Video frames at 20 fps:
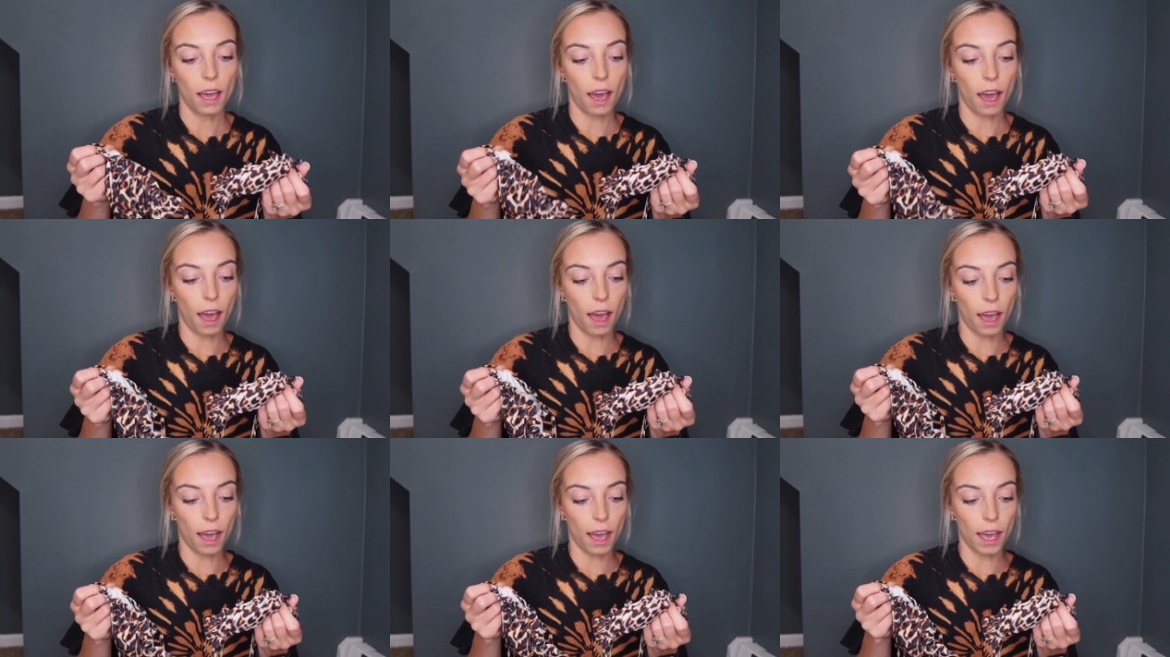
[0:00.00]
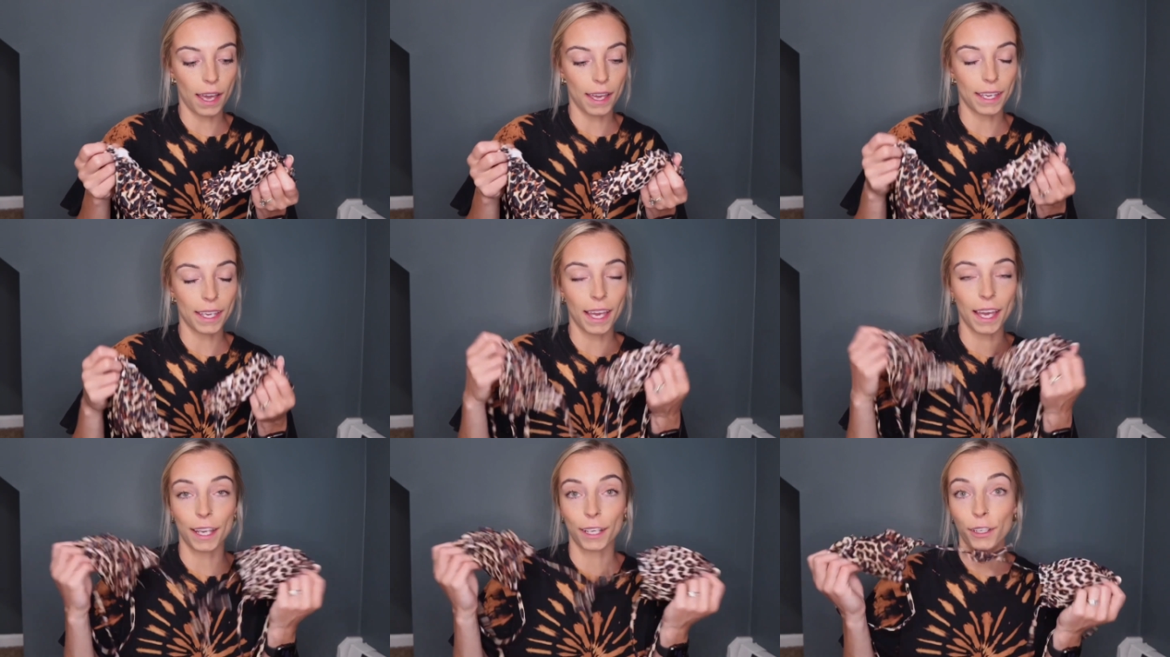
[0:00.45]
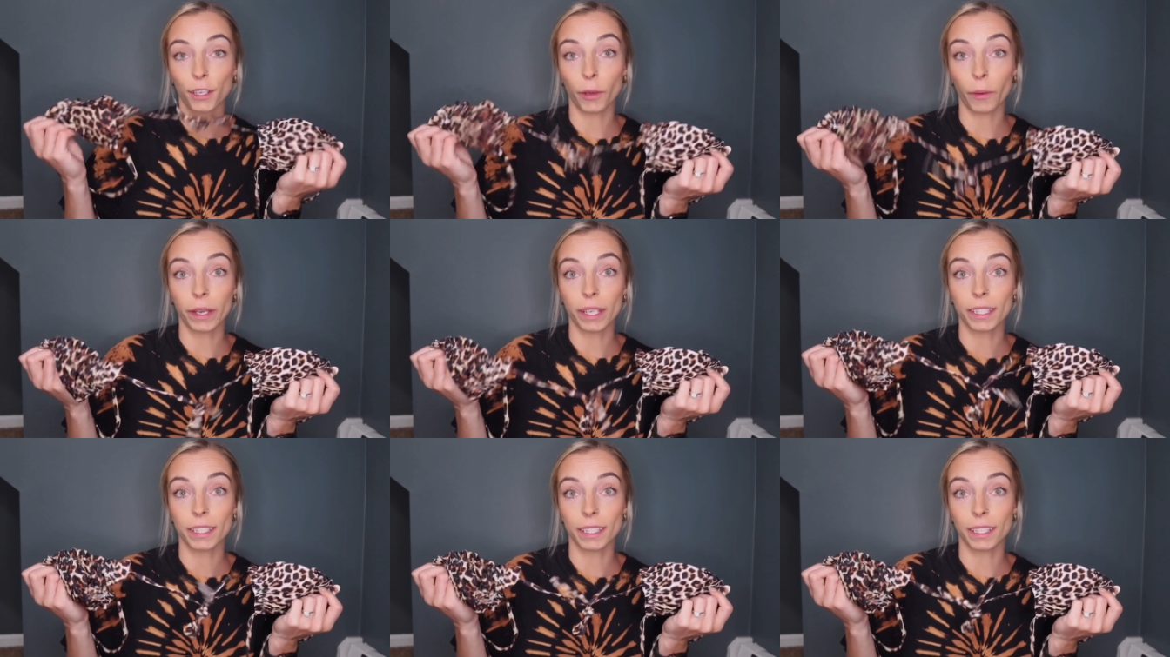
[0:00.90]
I had no
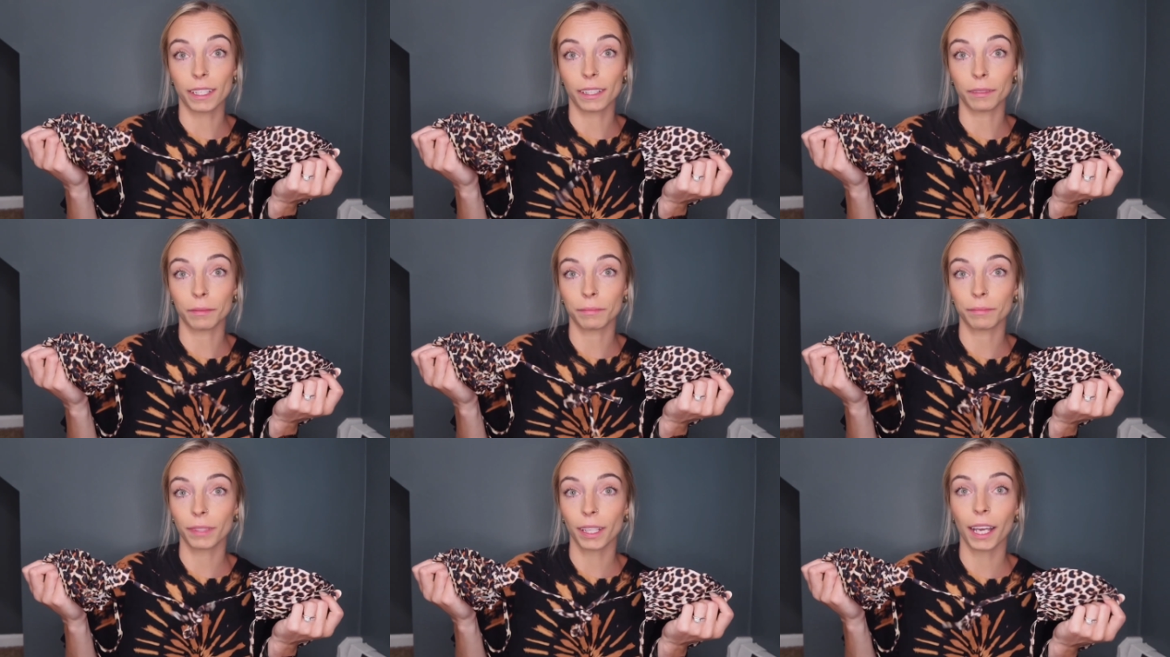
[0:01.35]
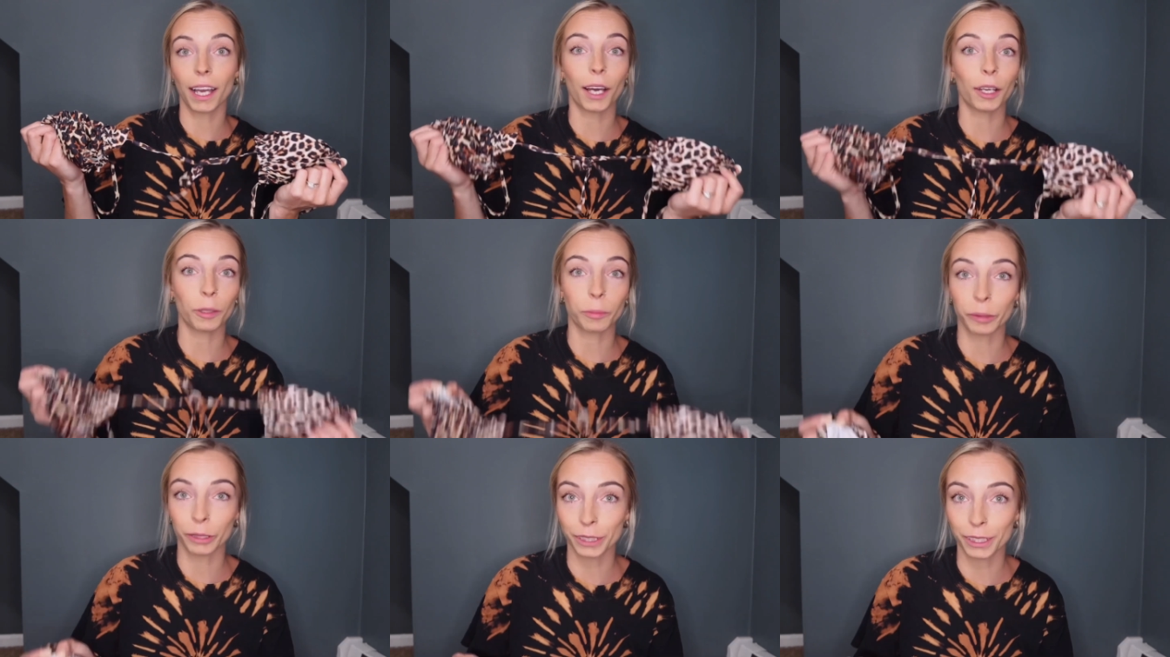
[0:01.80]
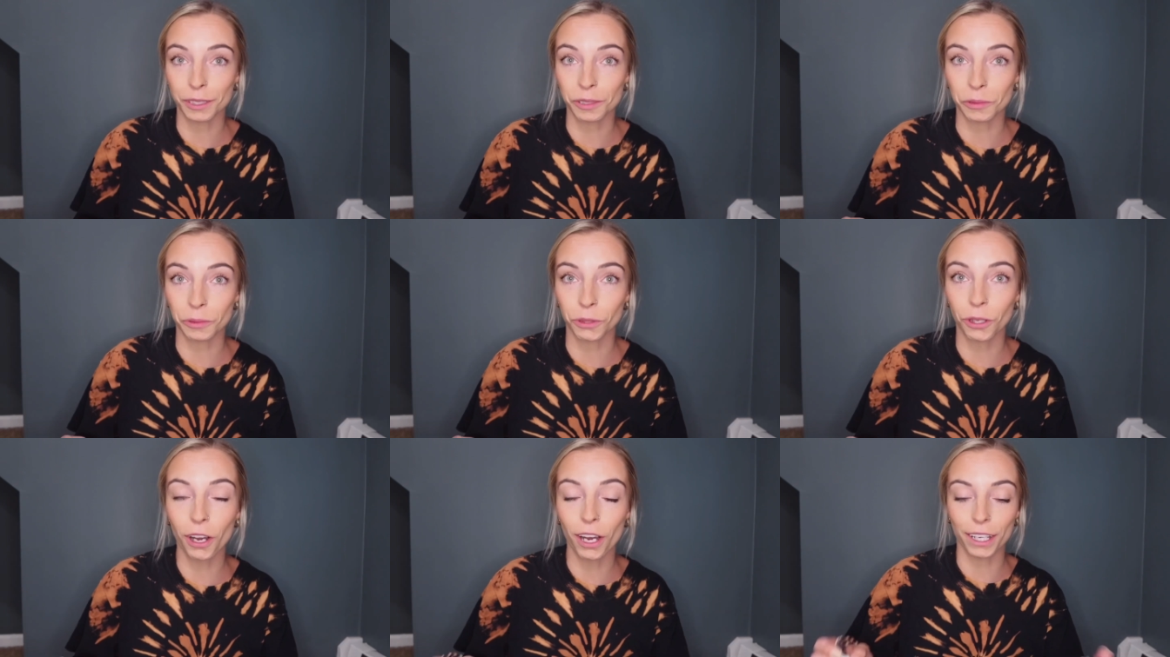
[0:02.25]
idea how to put this
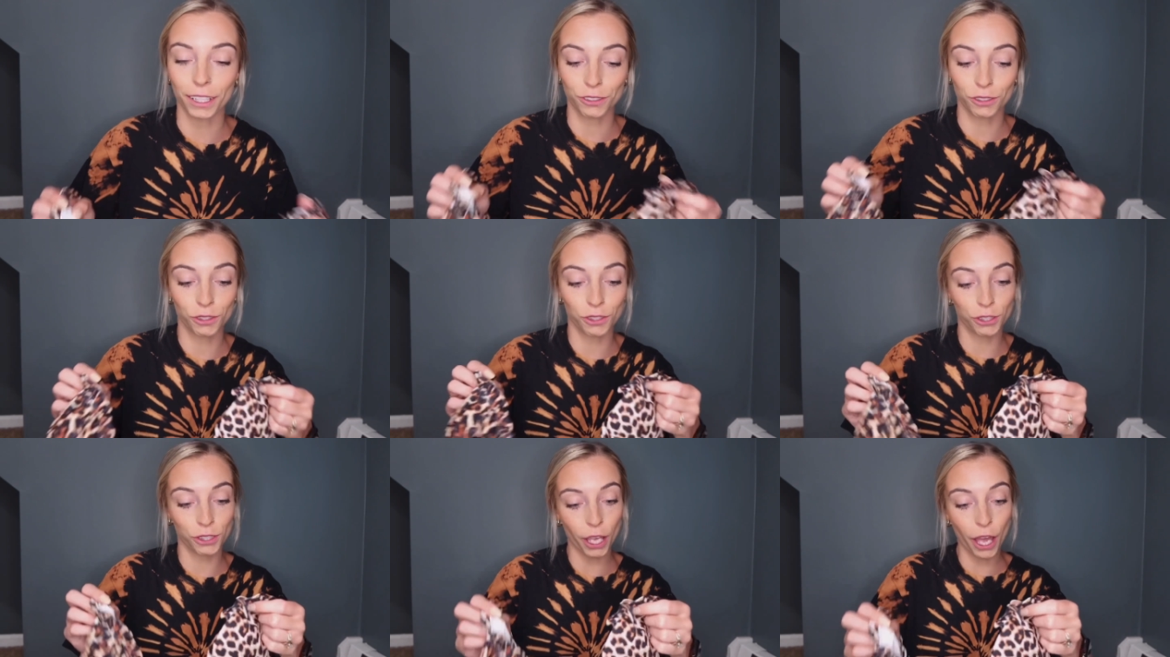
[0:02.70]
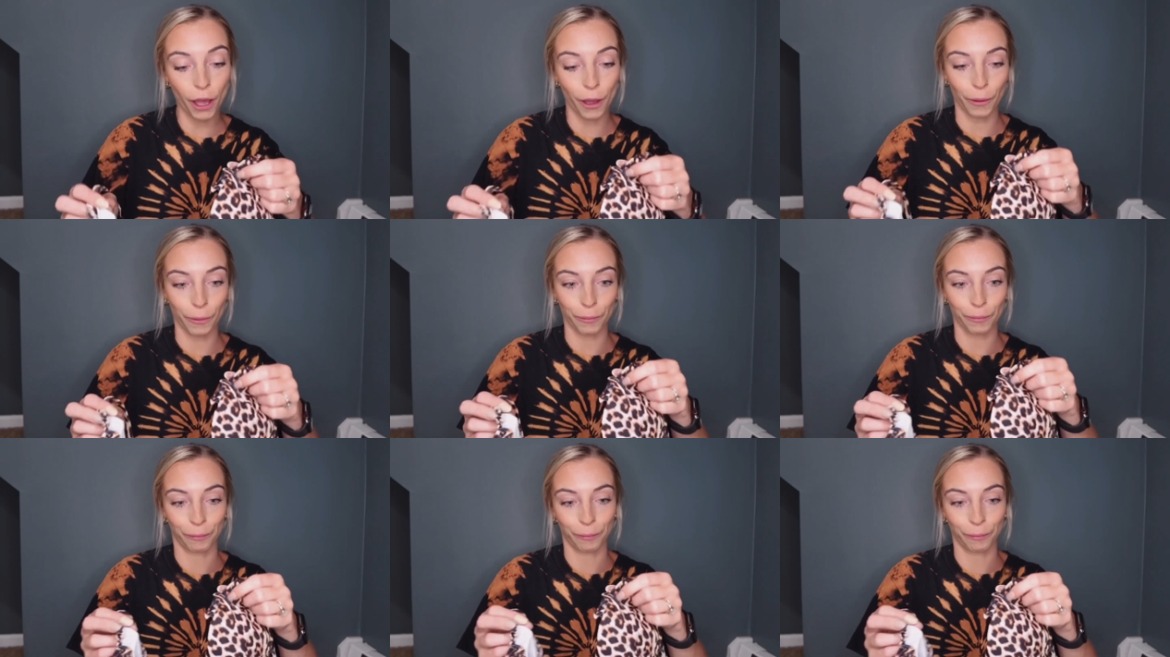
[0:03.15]
one on. So,